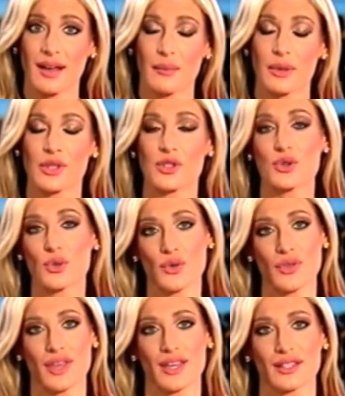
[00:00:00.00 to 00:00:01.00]
But the
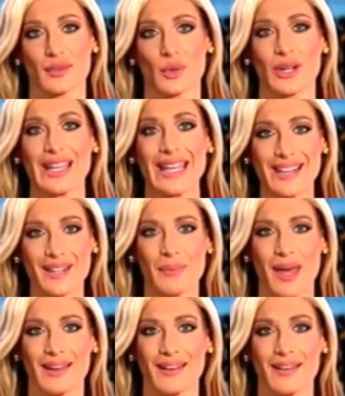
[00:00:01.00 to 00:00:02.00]
truth is, we're an
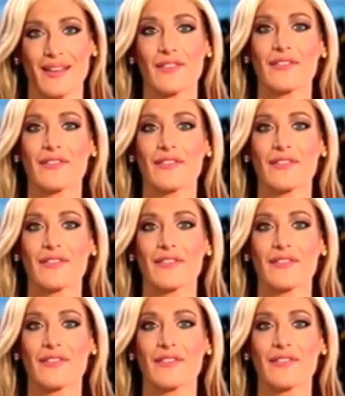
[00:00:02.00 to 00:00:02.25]
independent,